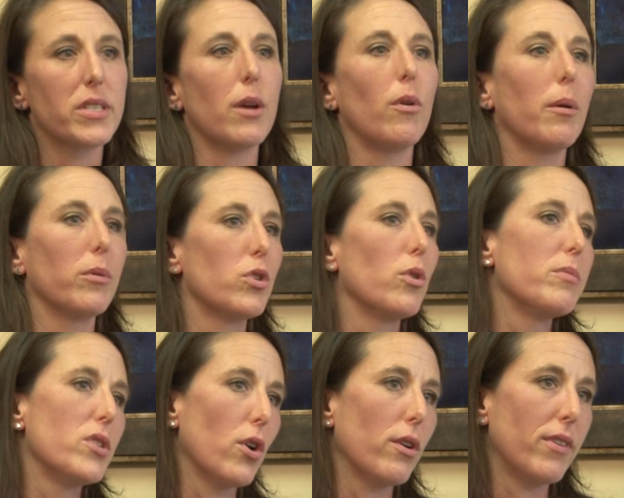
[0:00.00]
They were able to
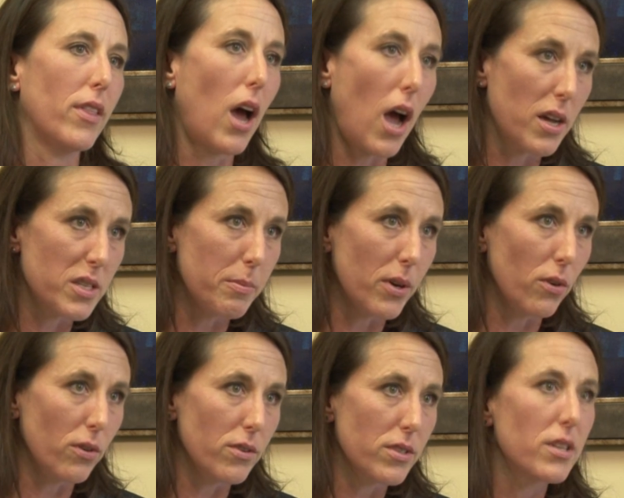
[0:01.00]
observe in the
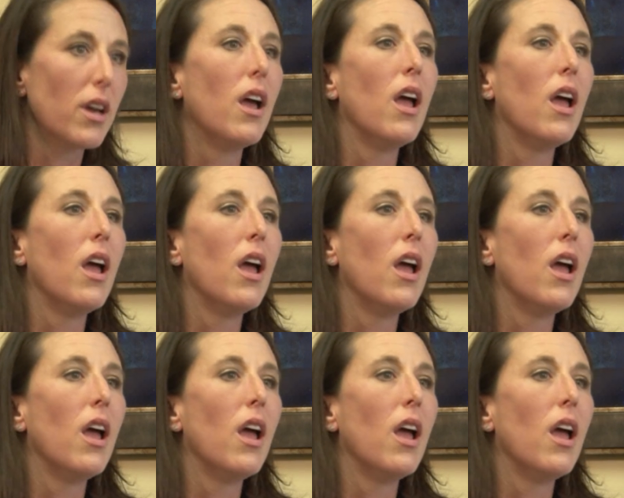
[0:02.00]
hospitals